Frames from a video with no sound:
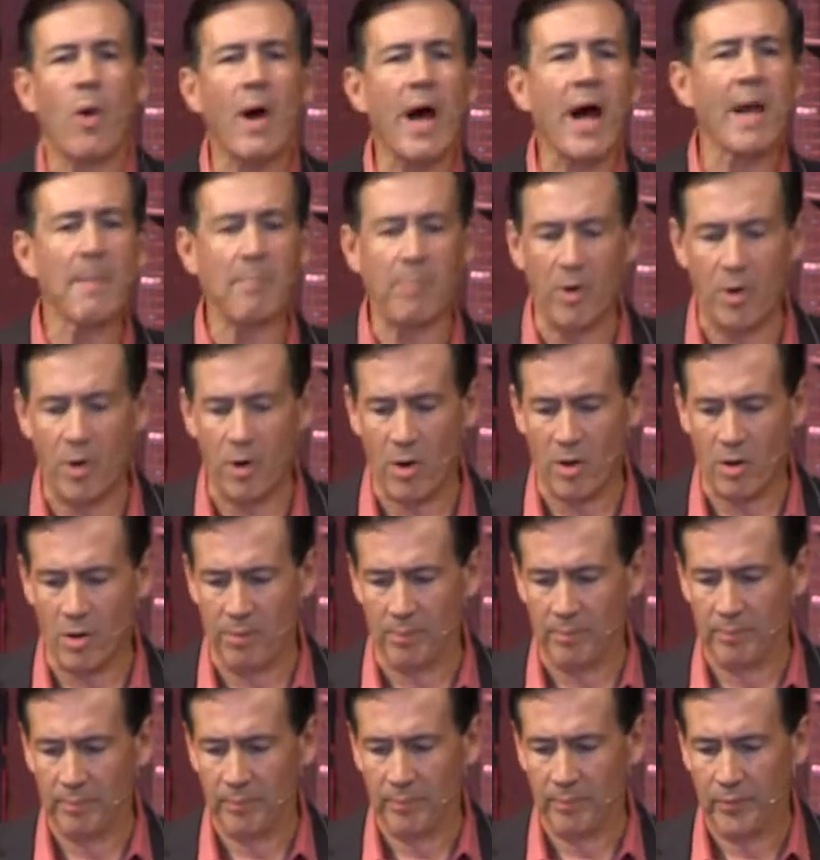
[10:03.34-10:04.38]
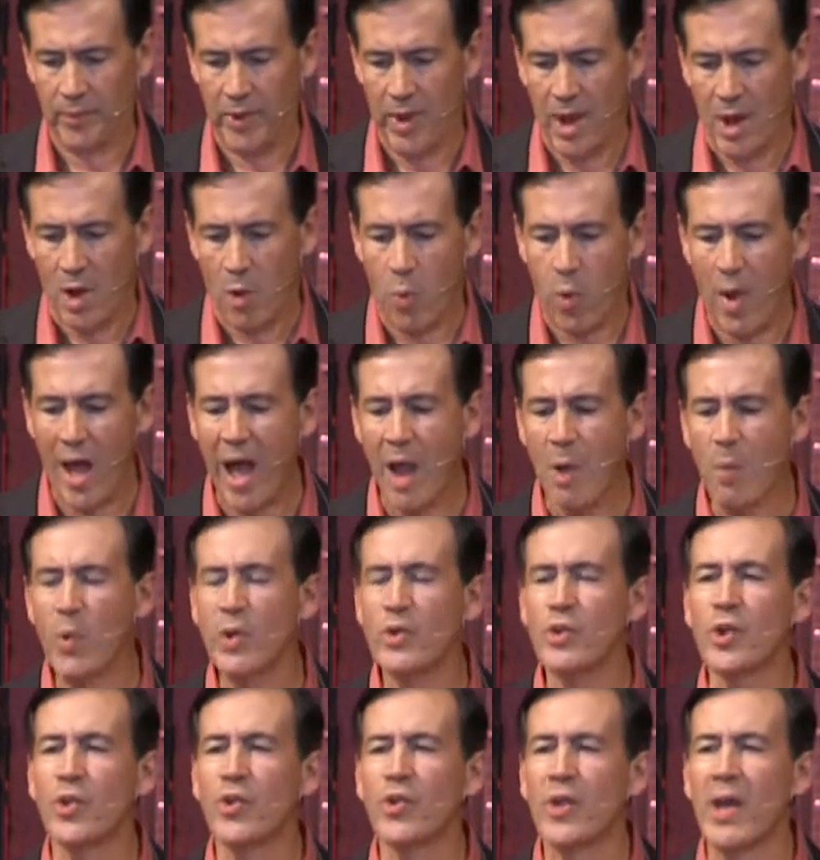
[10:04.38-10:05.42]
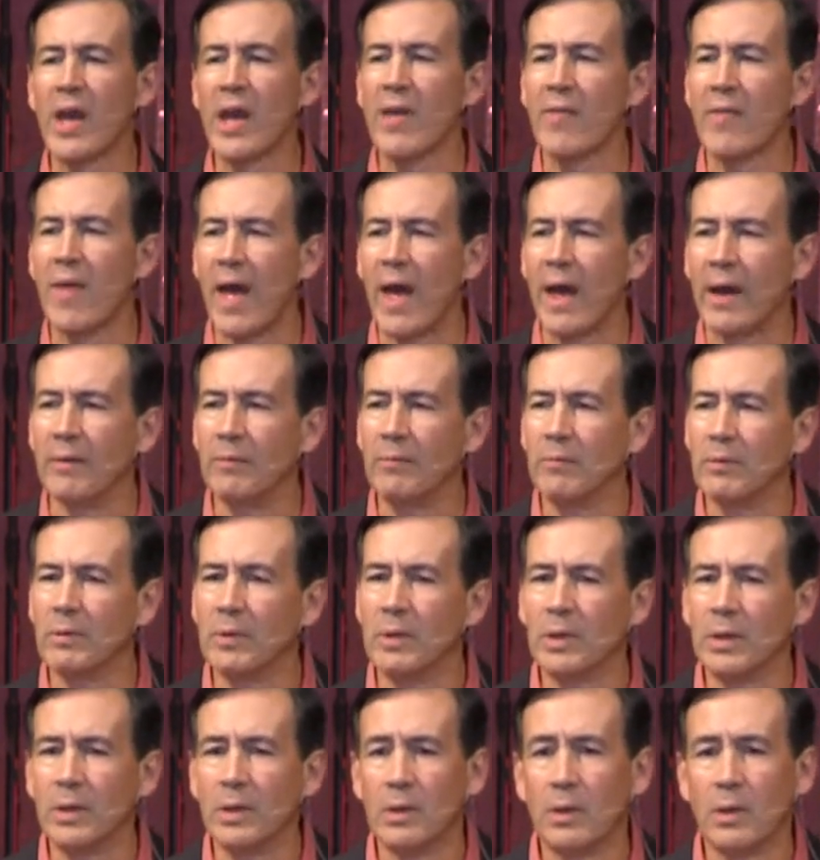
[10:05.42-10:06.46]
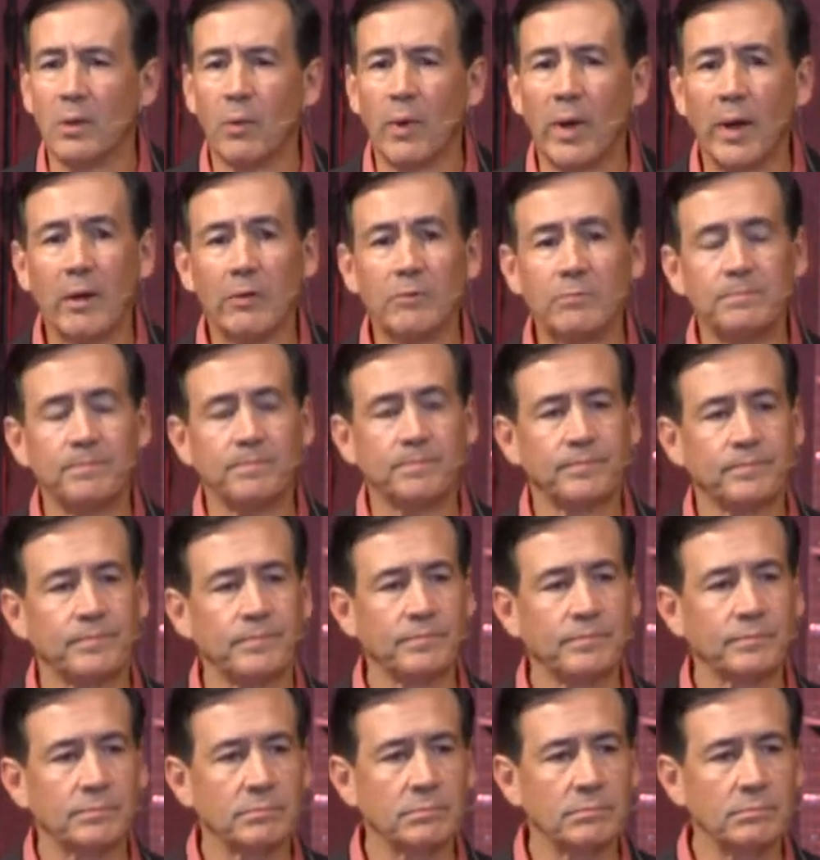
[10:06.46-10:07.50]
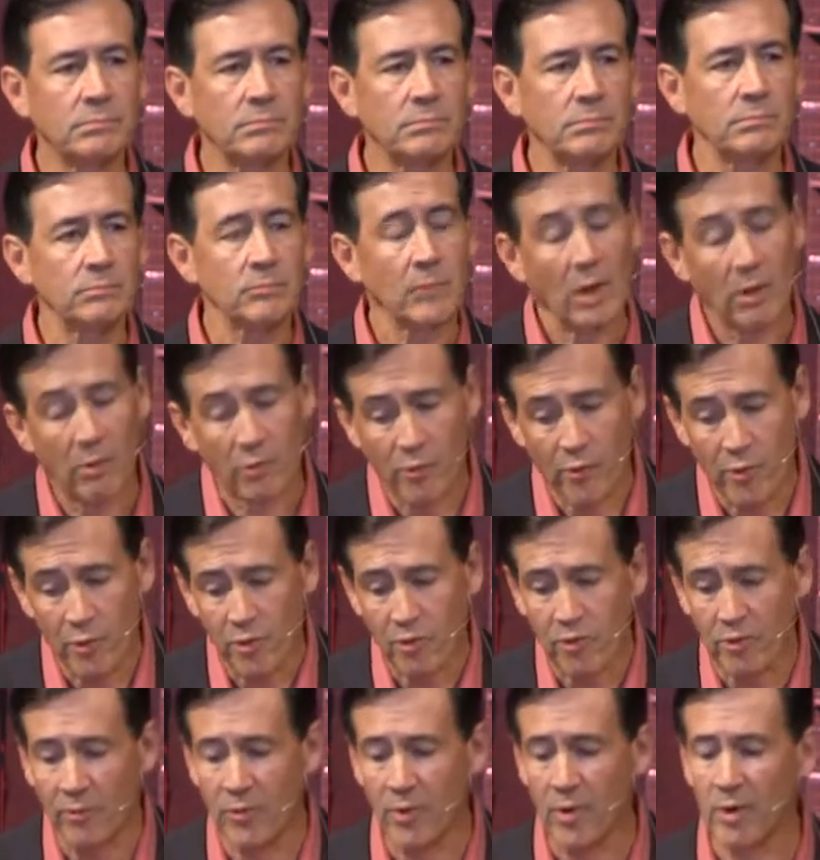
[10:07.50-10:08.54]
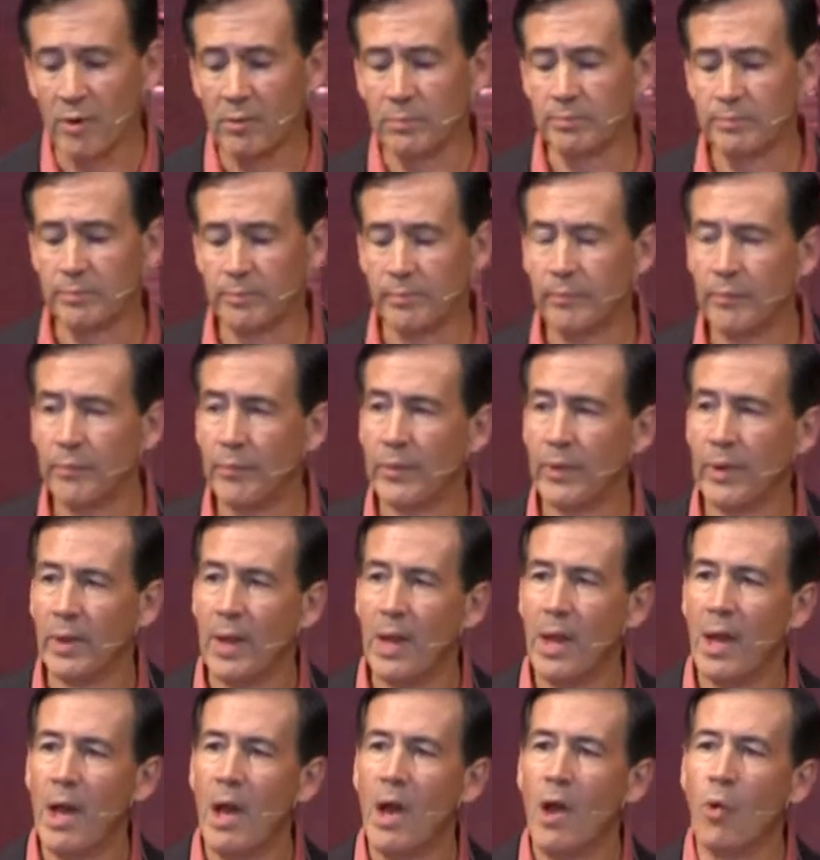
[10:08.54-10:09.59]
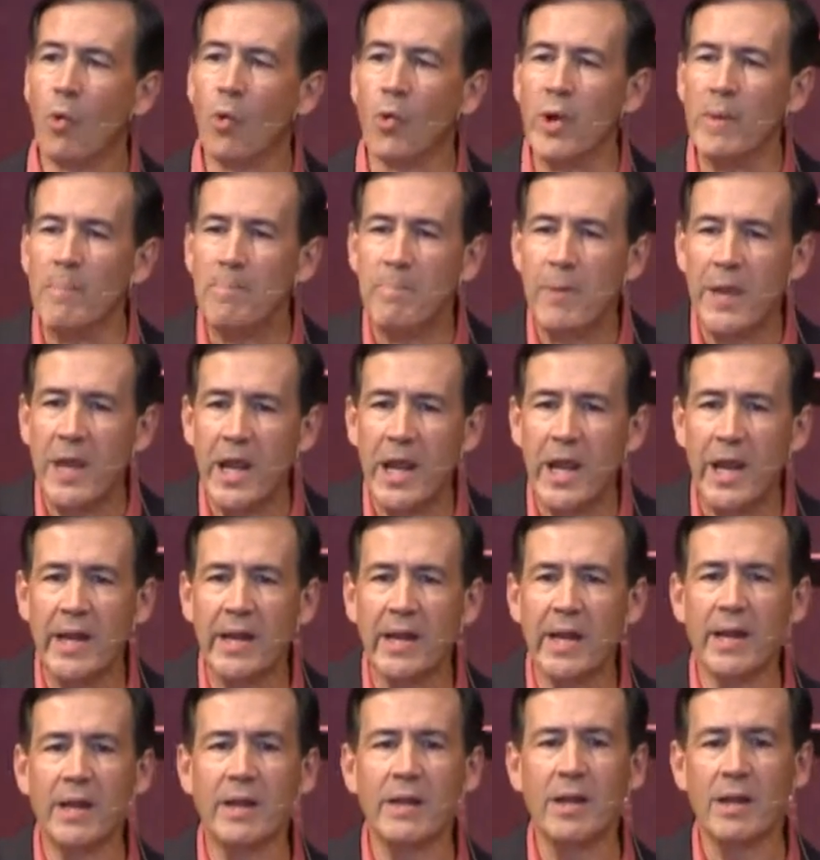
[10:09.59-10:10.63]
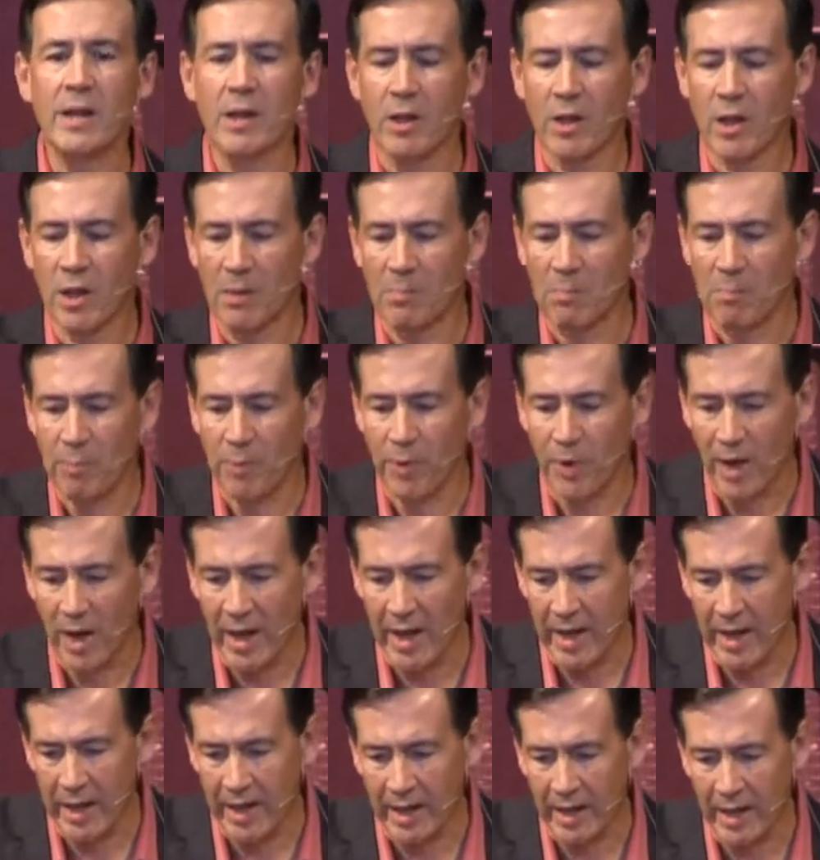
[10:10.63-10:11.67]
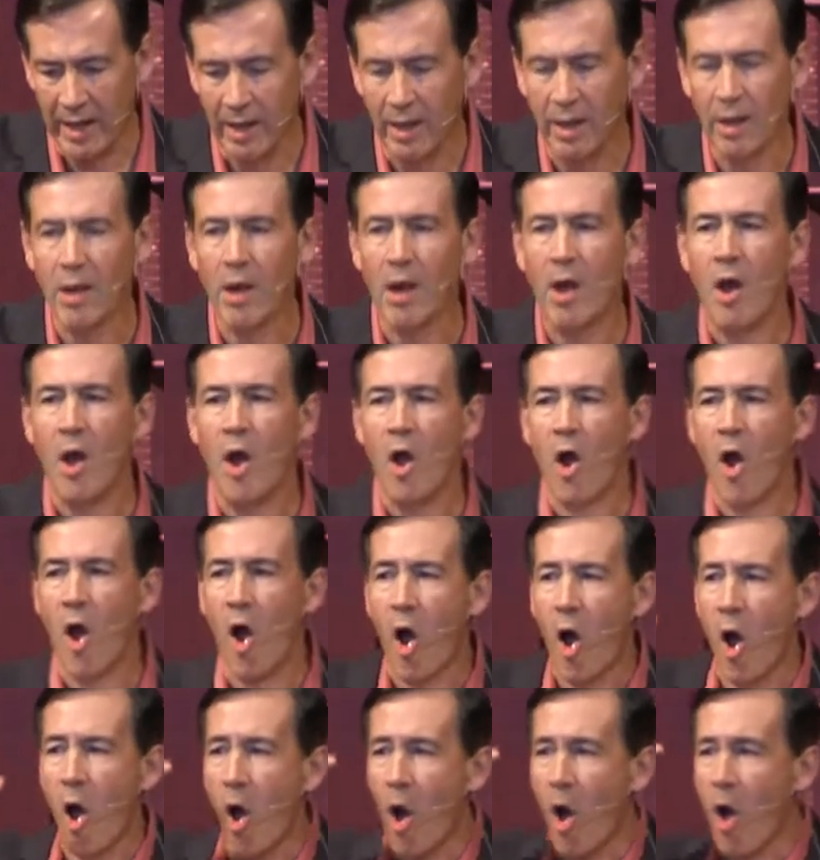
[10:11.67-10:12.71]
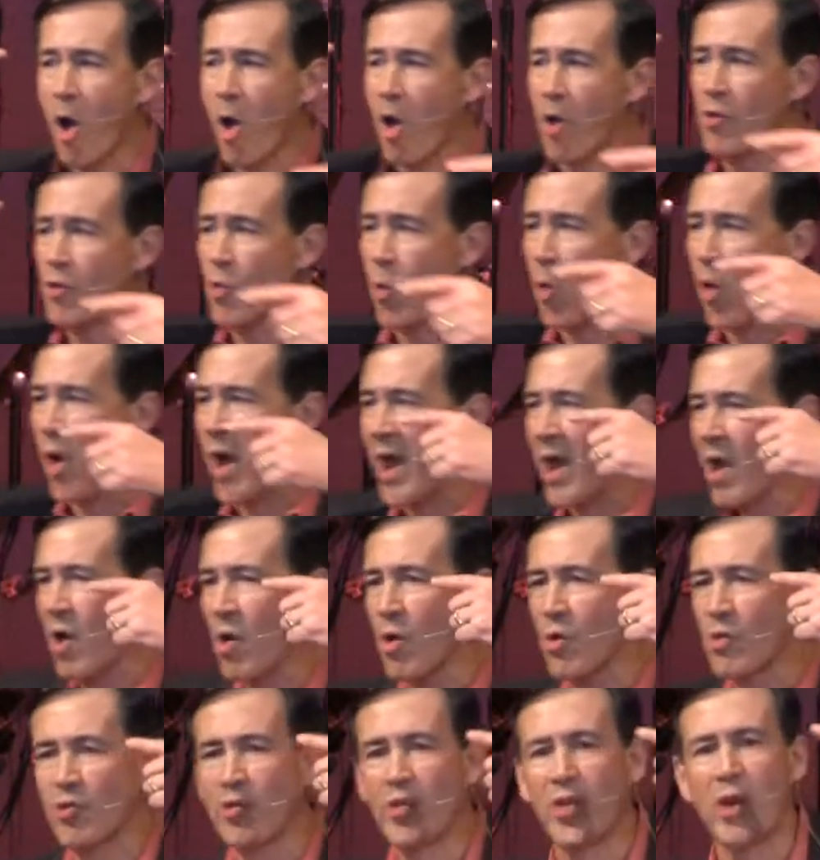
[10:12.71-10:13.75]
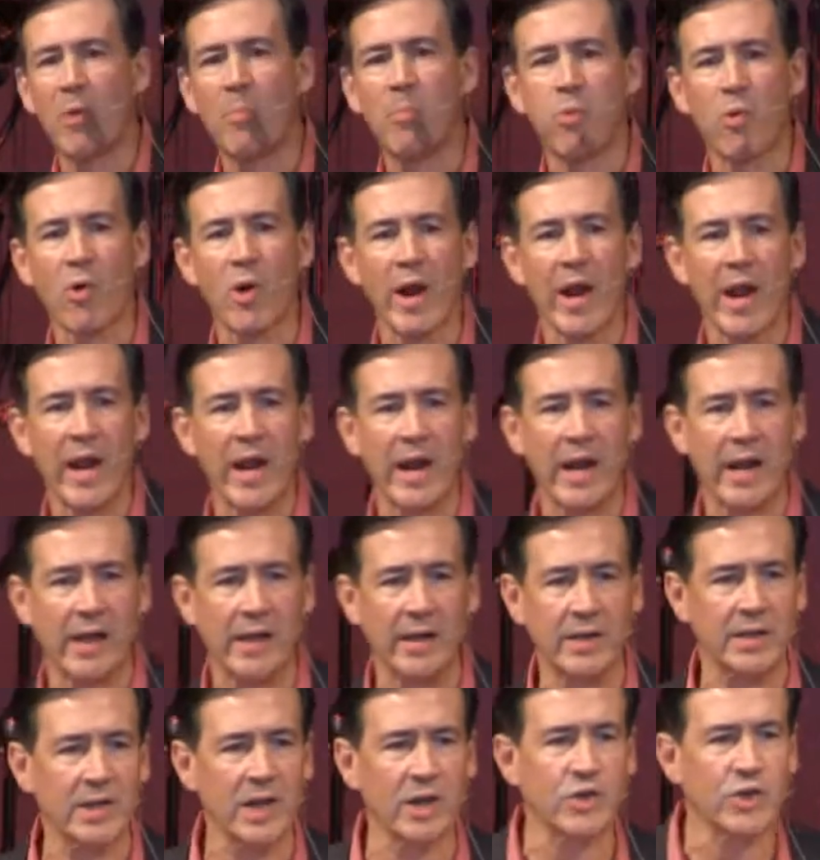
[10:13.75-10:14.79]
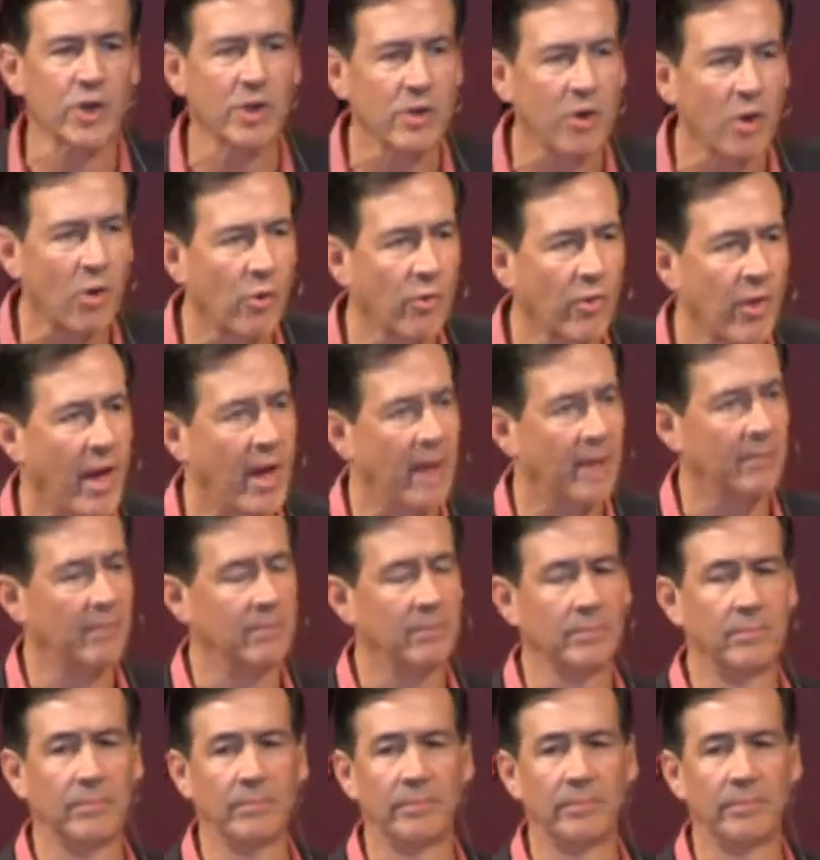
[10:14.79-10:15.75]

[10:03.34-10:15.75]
Why, Paul? Why would you say that? Well, first of all, repeated complaining hardwires the brain. Did you know that?